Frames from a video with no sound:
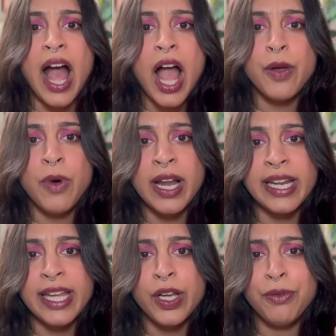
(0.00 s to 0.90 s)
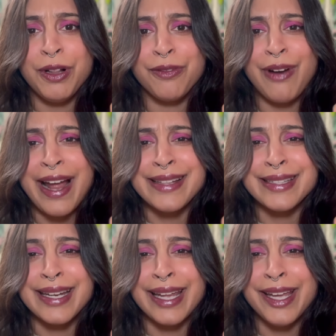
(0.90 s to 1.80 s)
I want equal rights
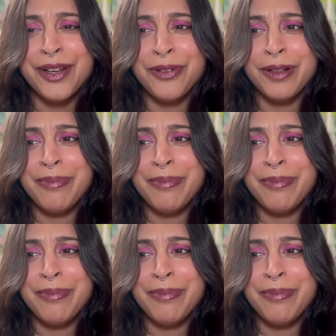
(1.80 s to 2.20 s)
and equal